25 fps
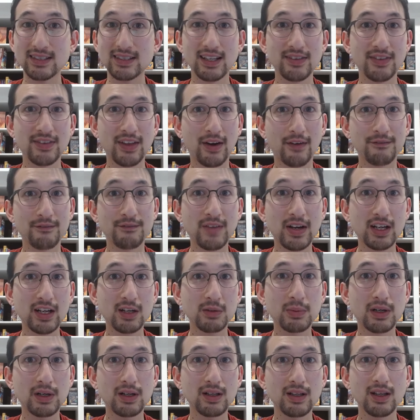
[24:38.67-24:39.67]
then a
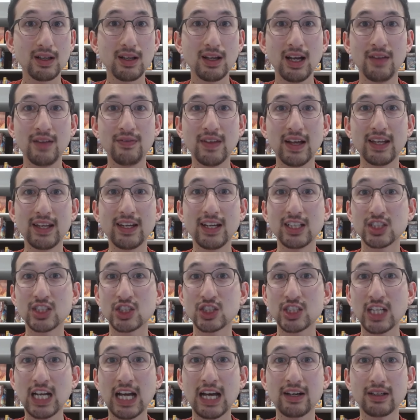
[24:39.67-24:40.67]
Fireball, and then a
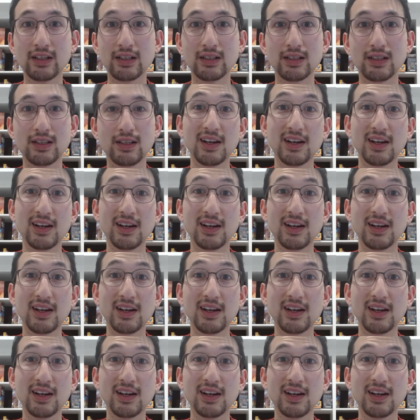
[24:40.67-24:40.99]
Shatter.